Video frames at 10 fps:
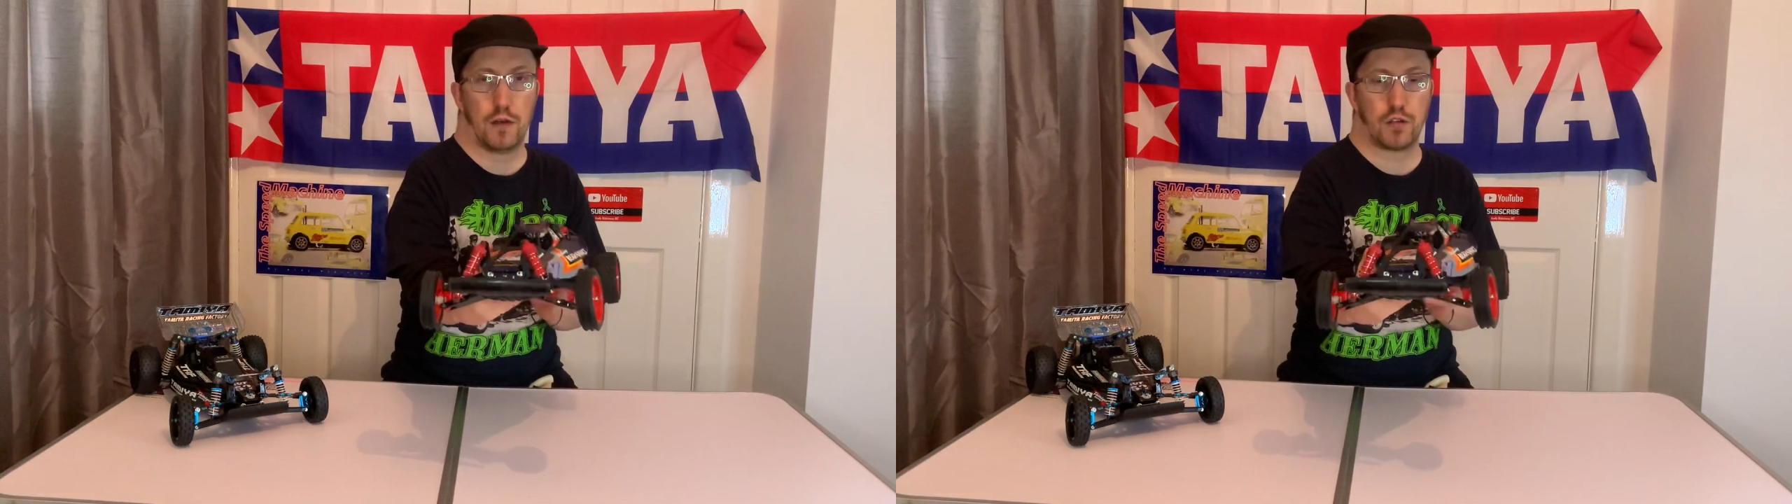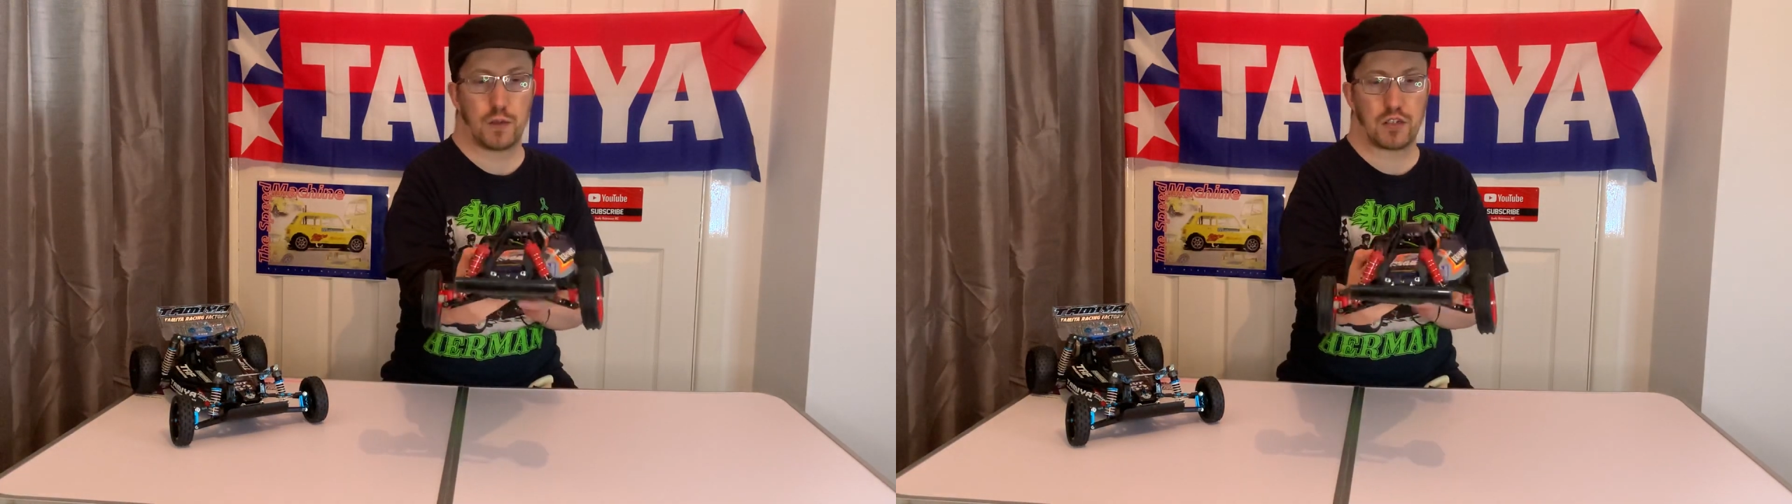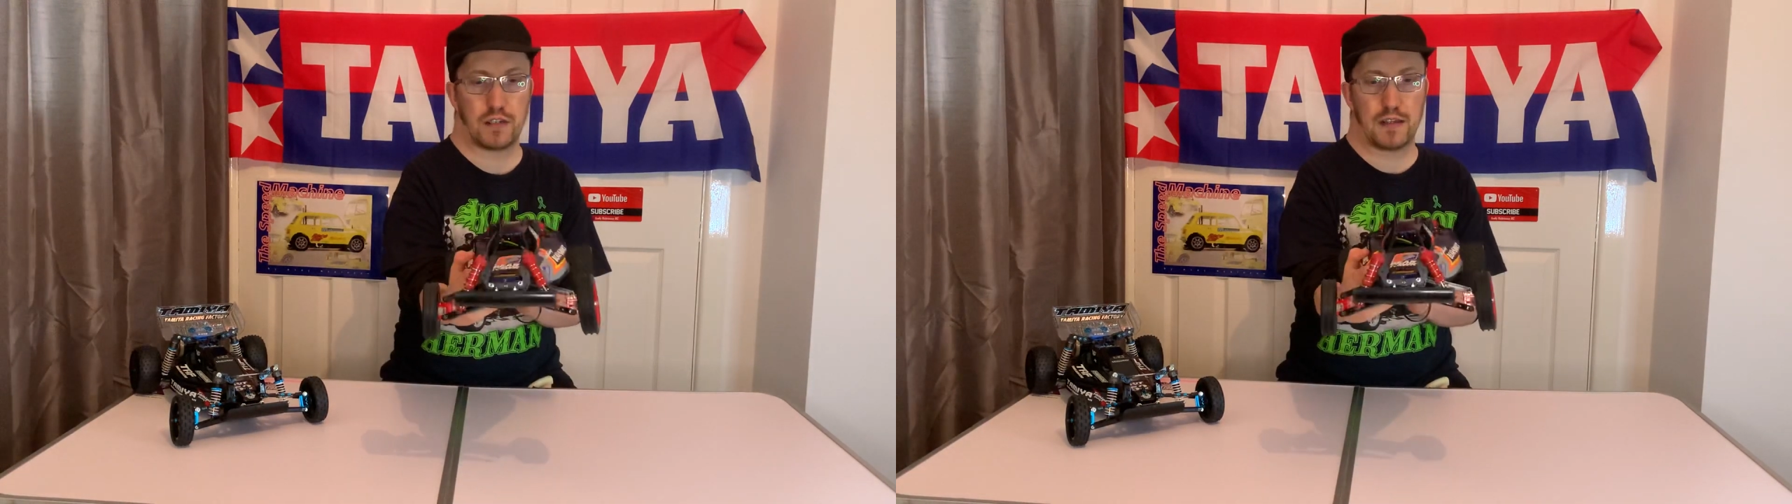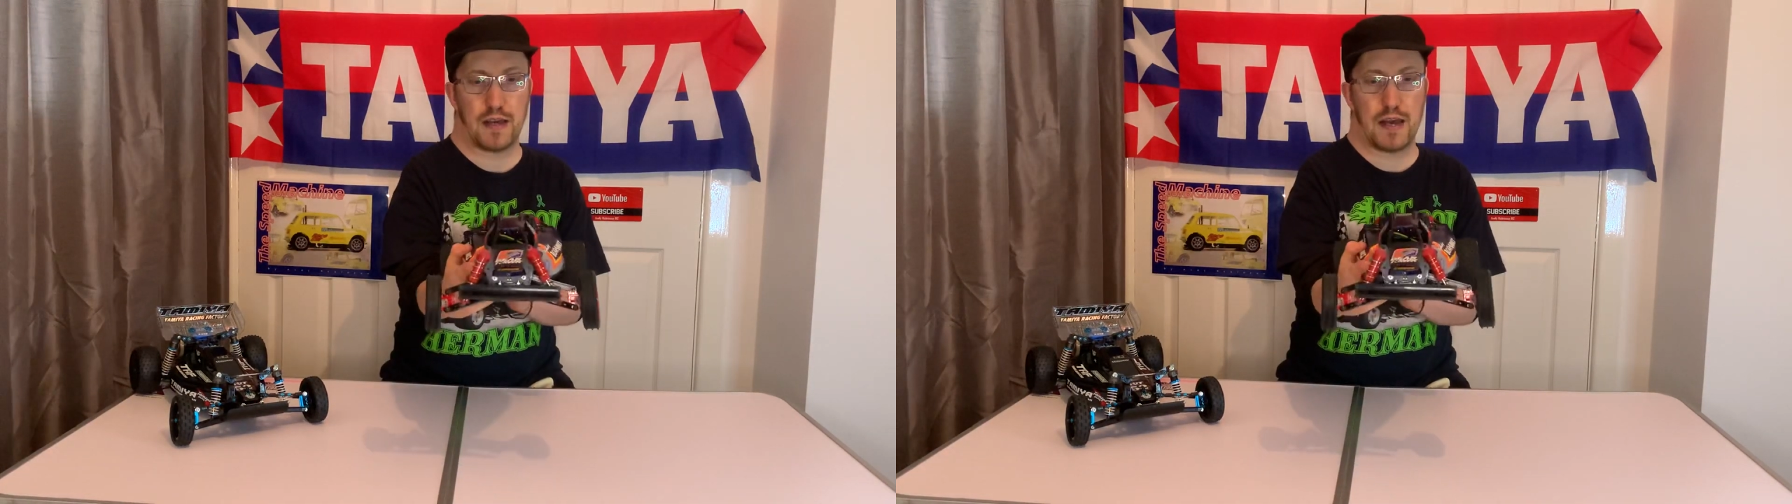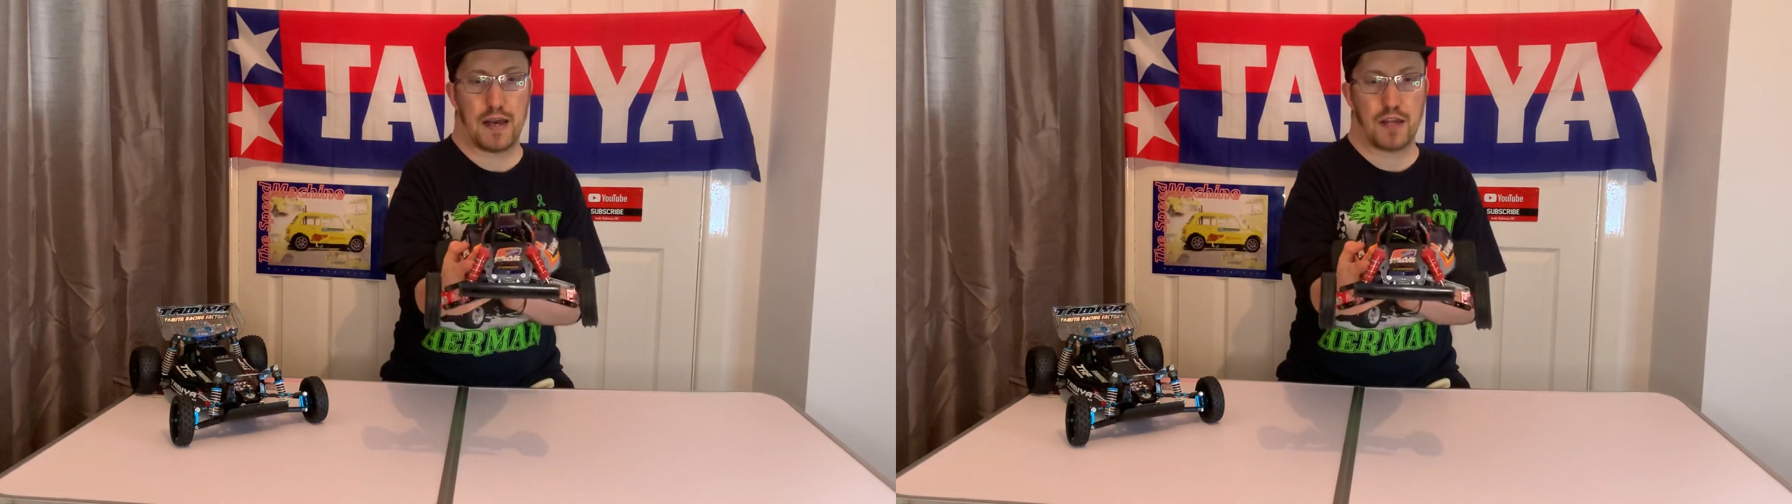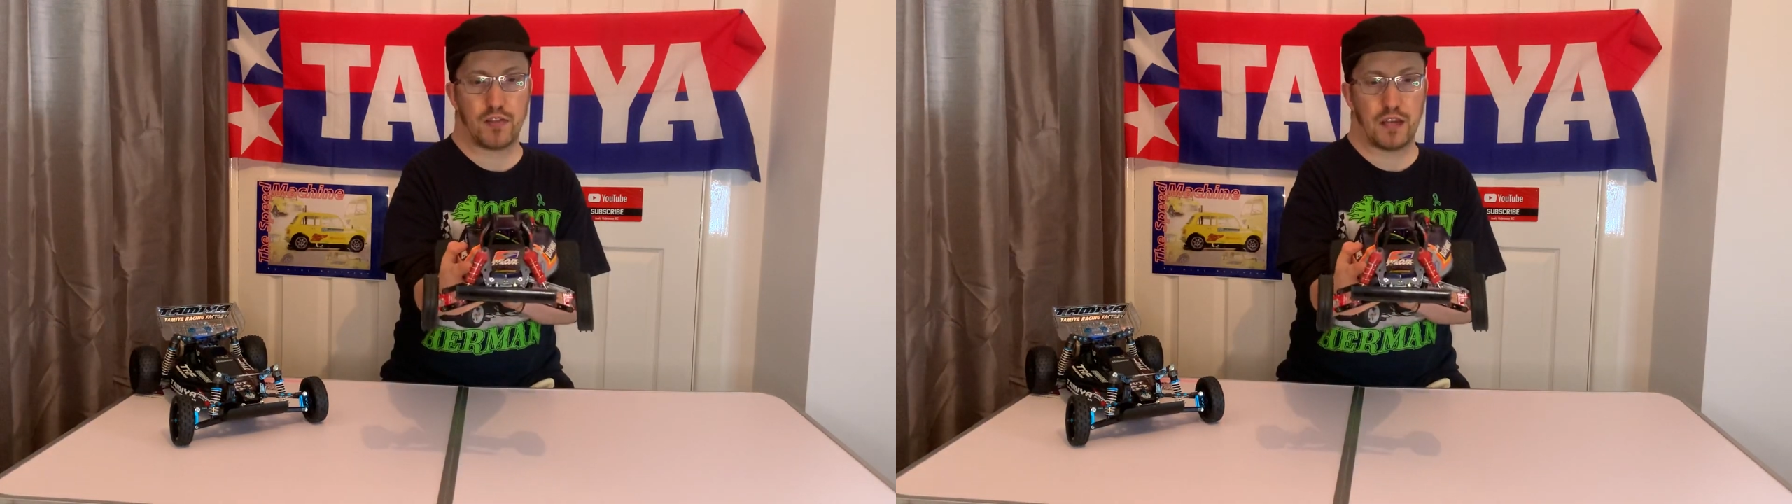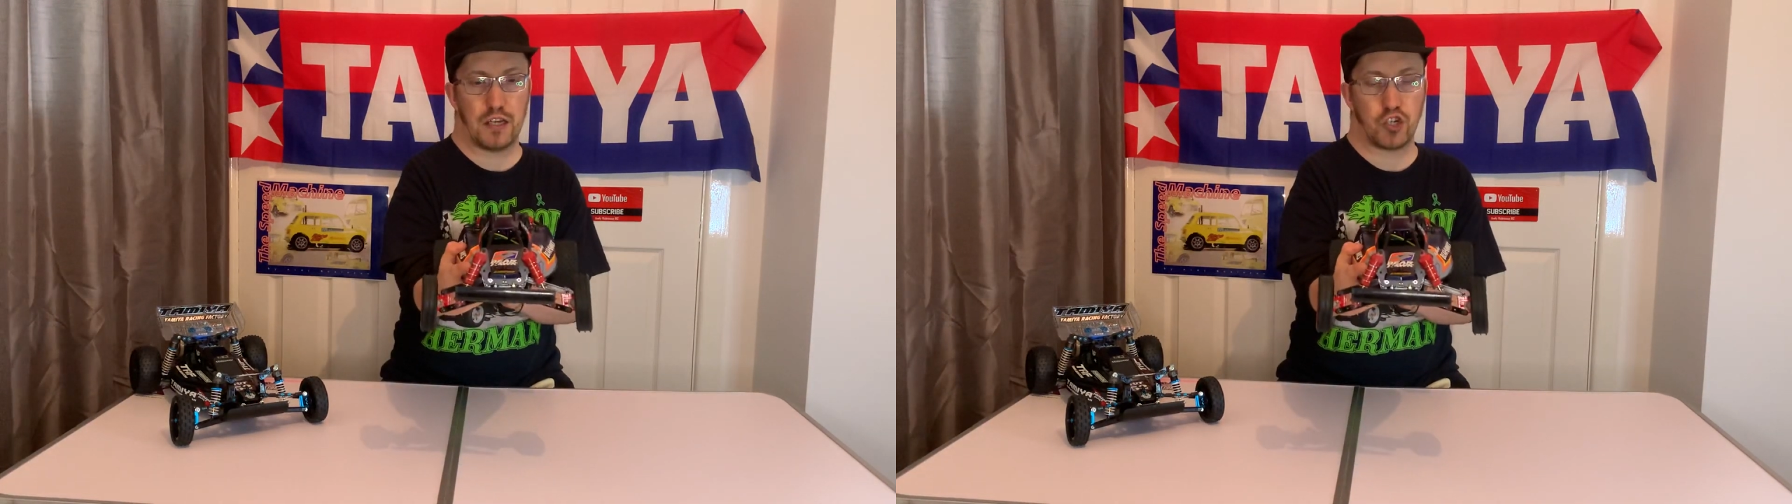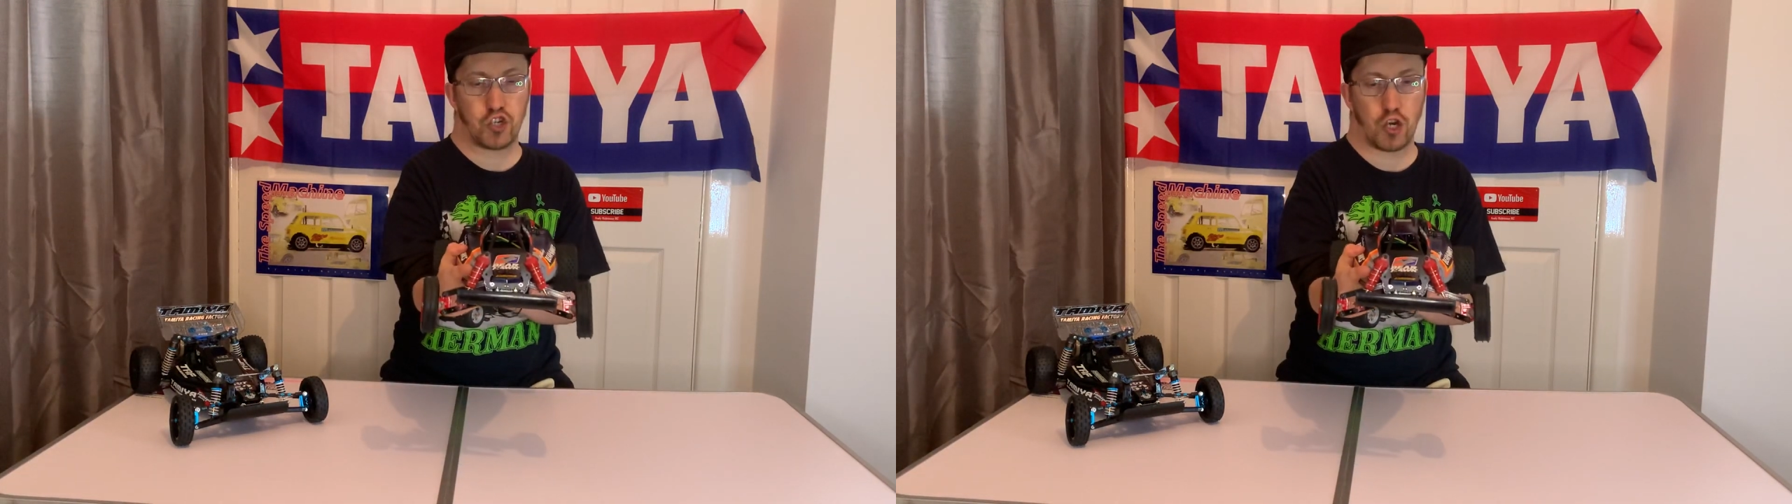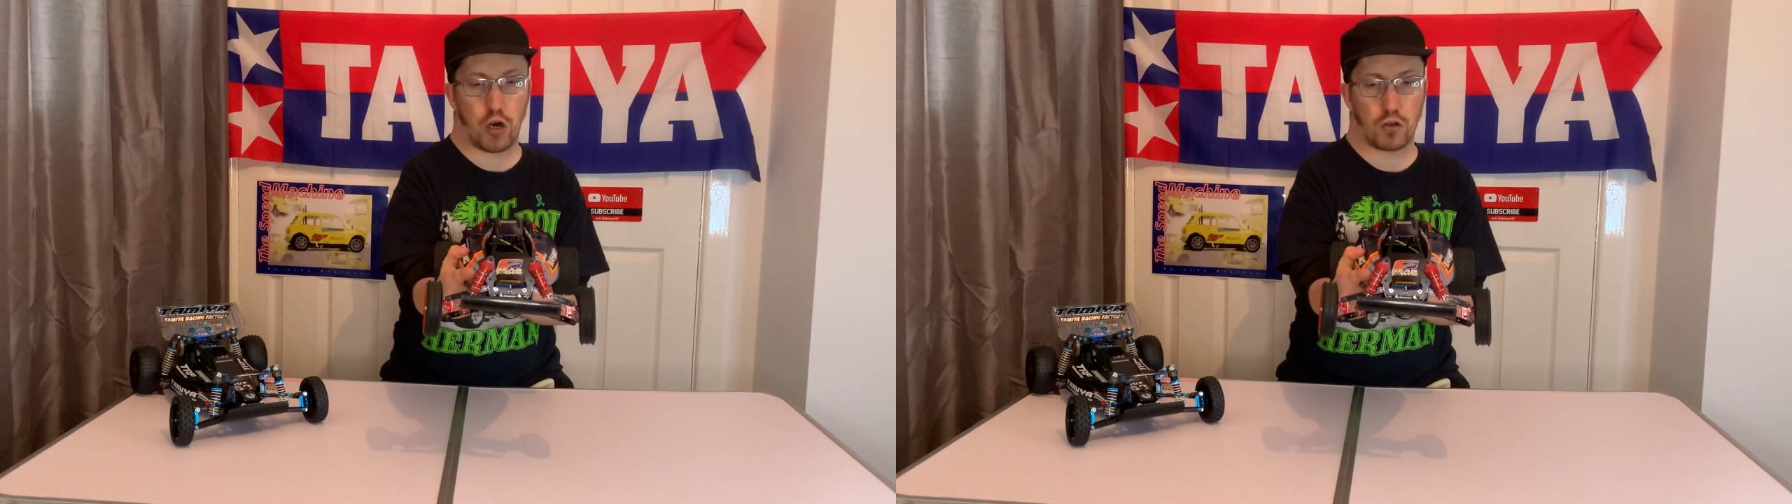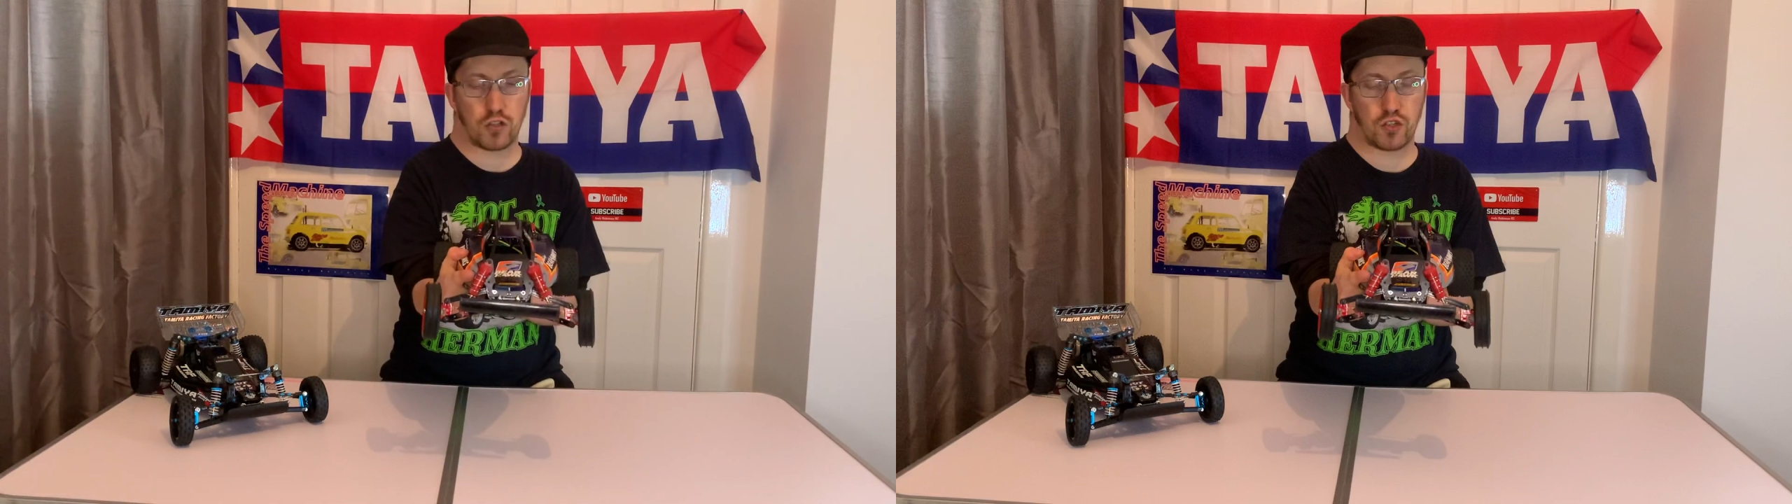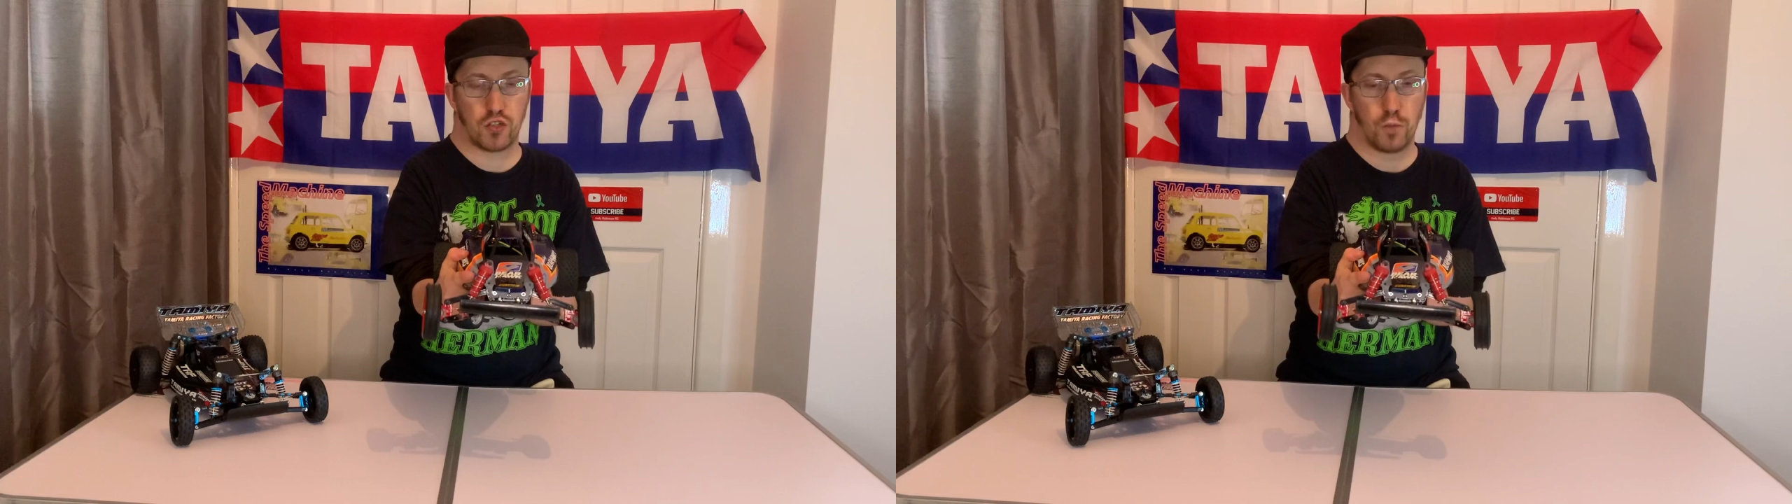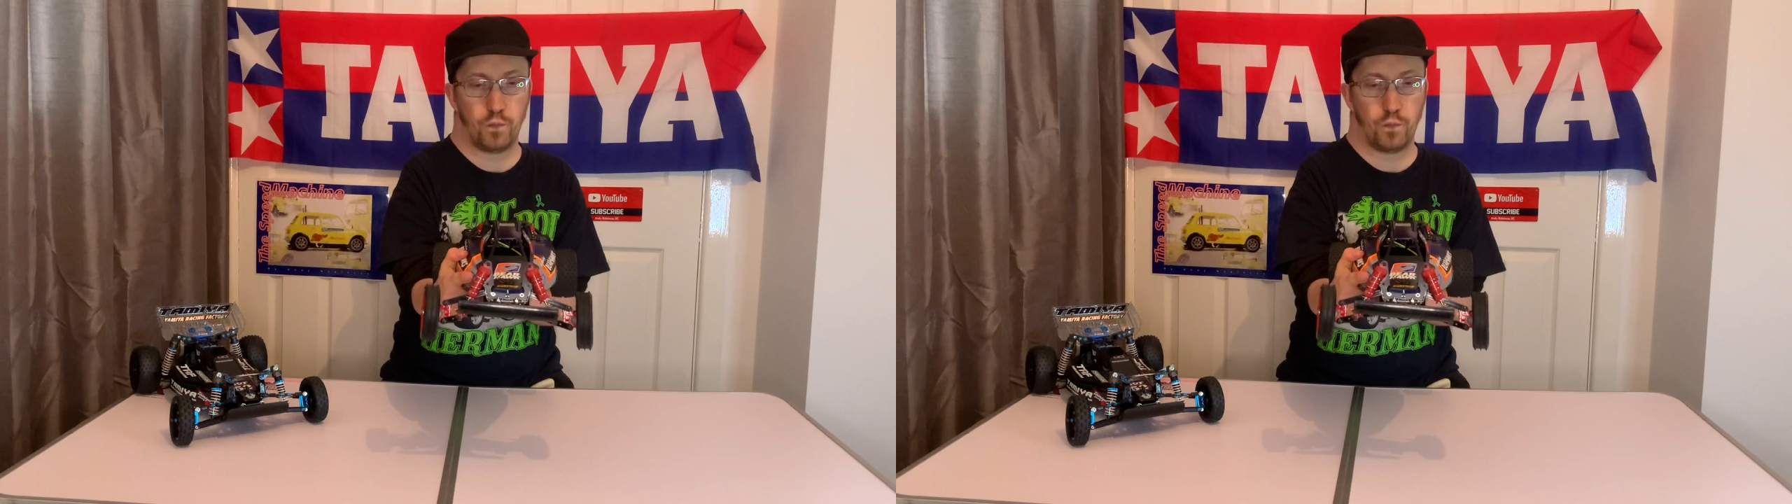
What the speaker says: especially there, the shocks